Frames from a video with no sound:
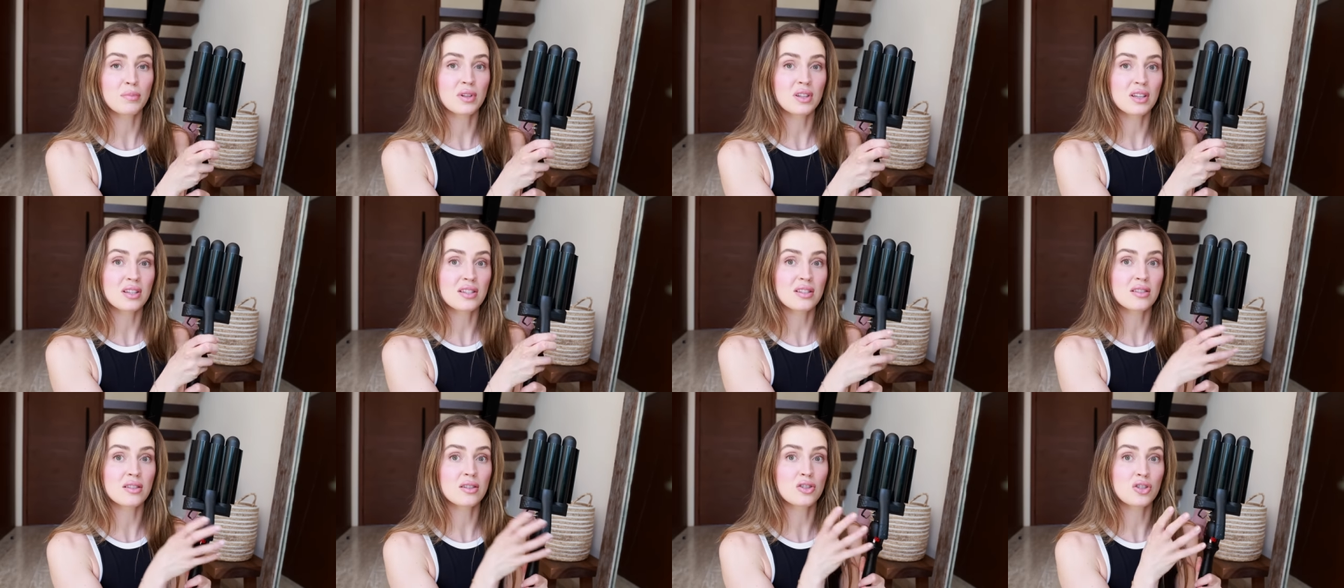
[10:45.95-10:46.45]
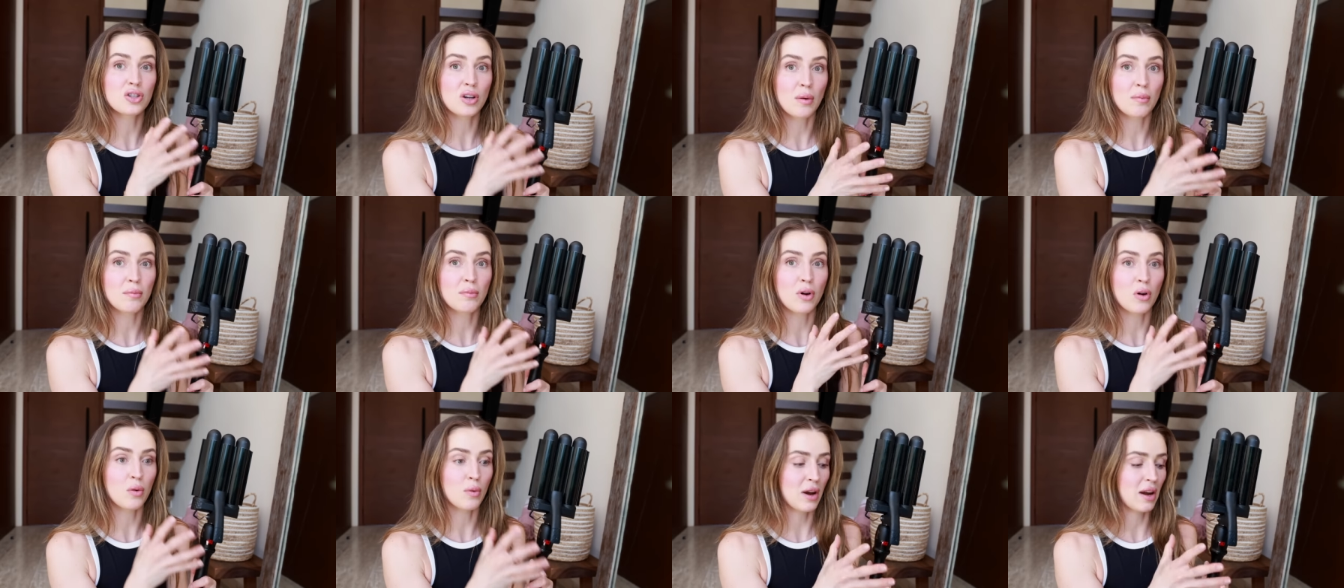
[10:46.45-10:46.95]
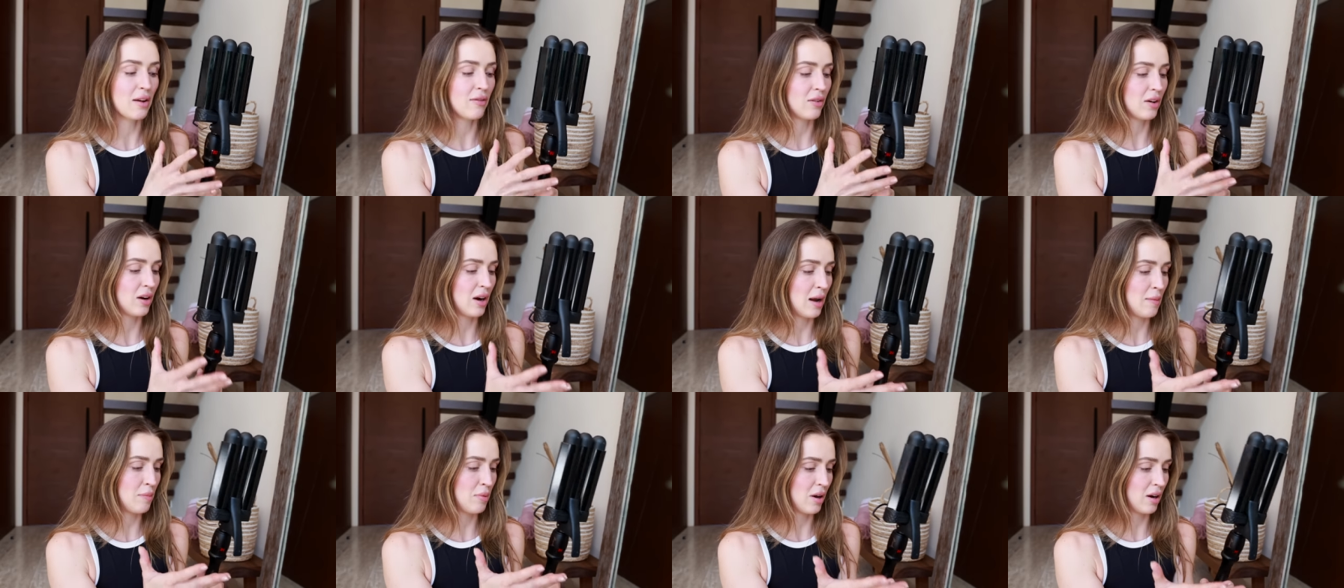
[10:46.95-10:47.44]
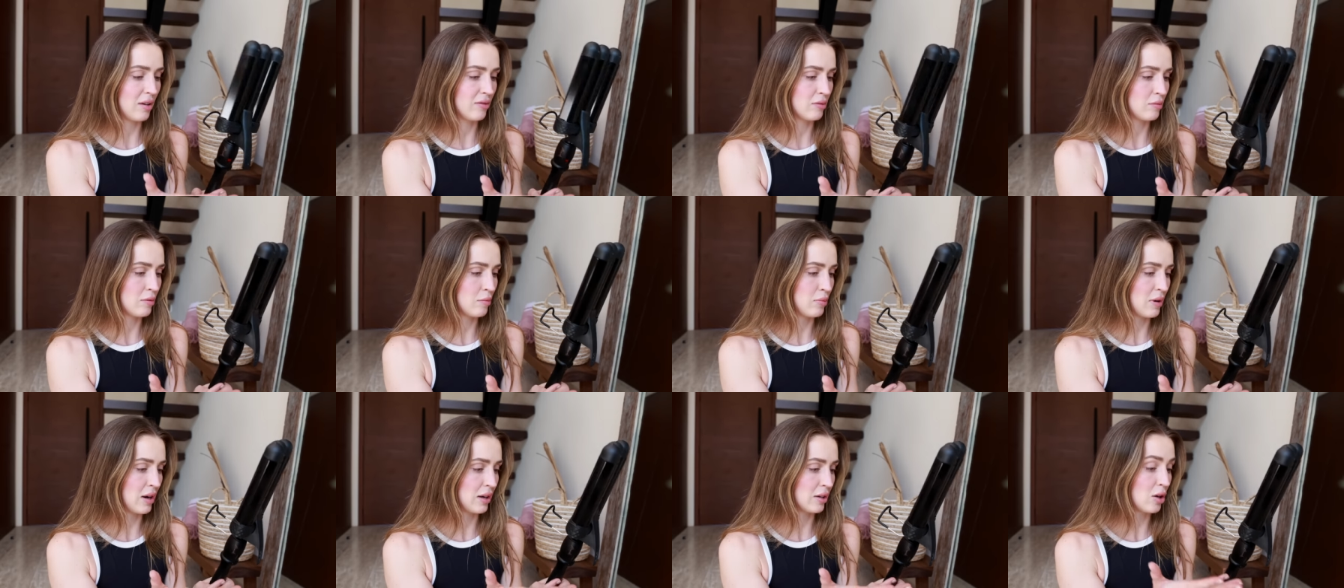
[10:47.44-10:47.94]
But this is a jumbo waver. I bought it
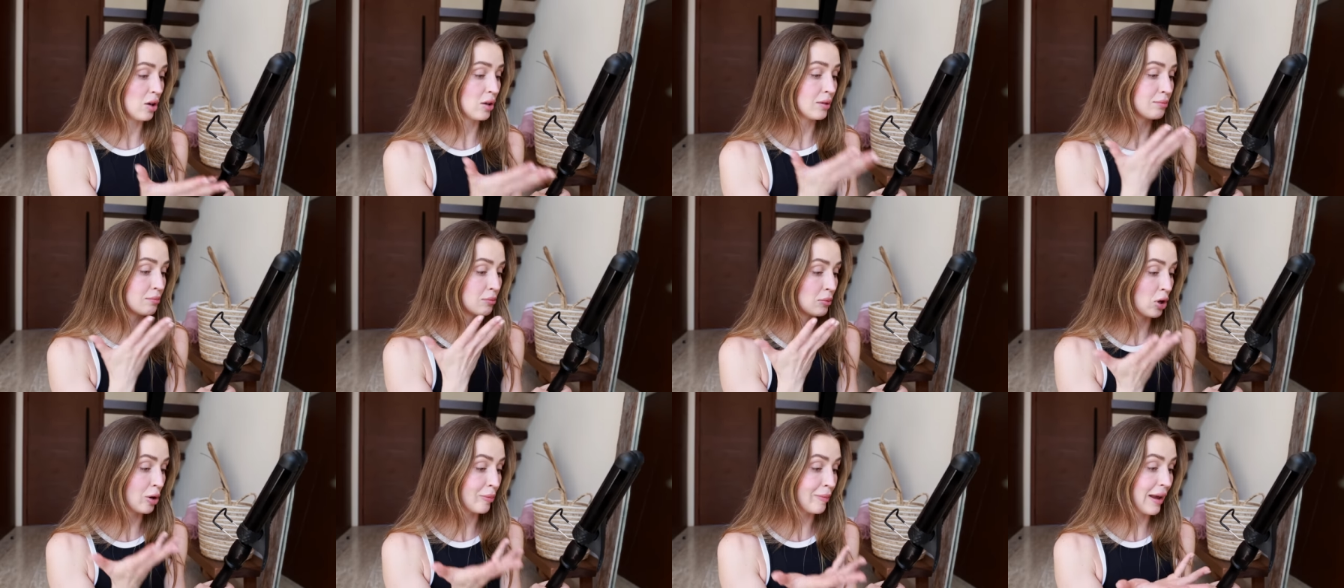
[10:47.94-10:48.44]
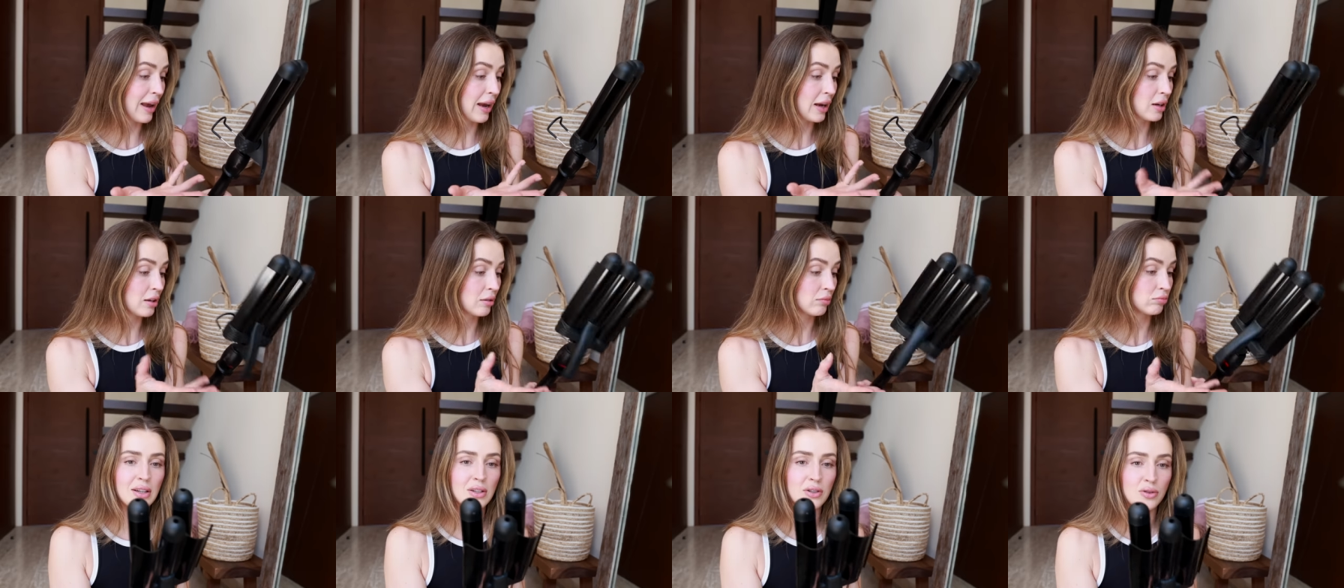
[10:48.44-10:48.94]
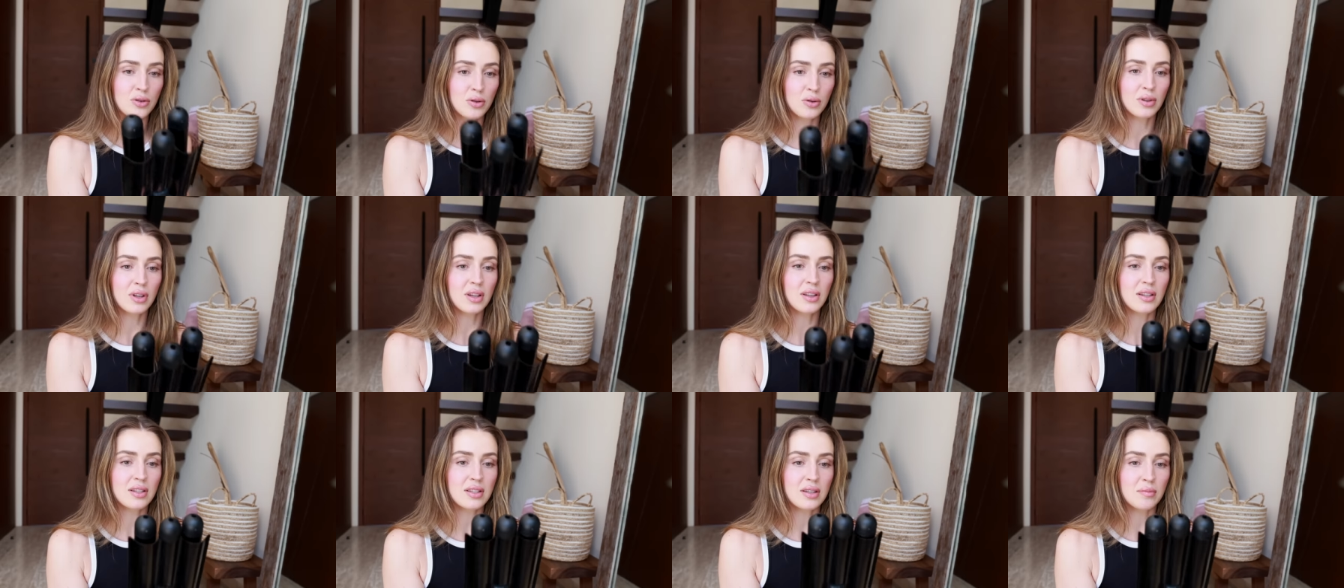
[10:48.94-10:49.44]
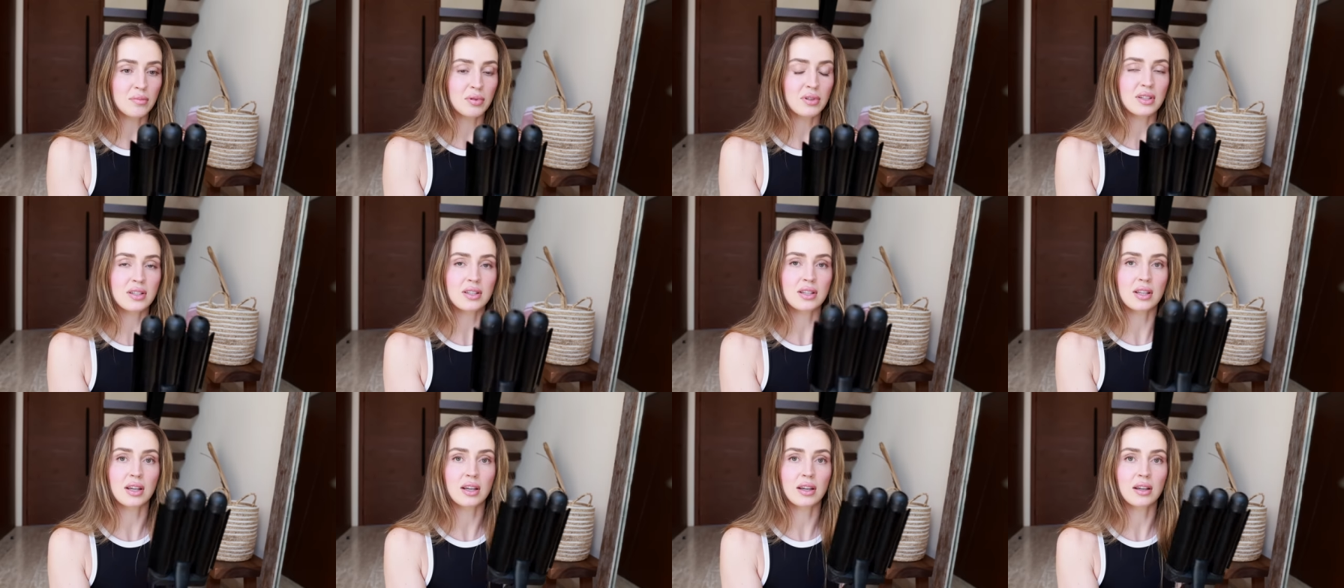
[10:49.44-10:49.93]
from a brand called Mermaid. It's truly the
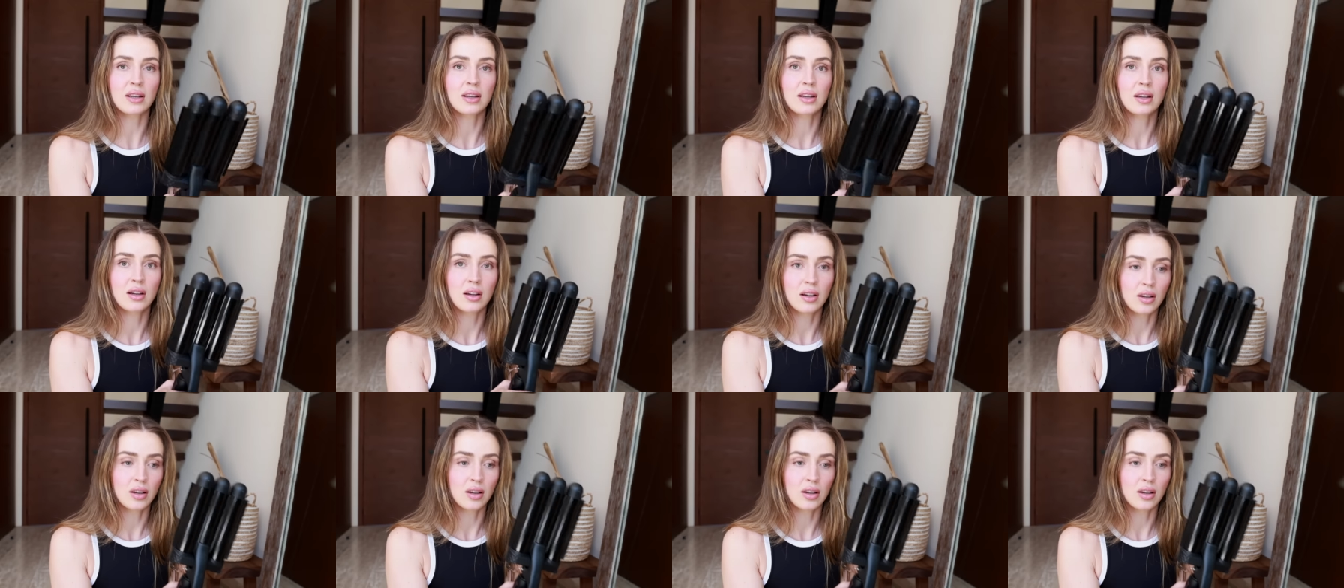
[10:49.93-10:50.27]
simplest thing.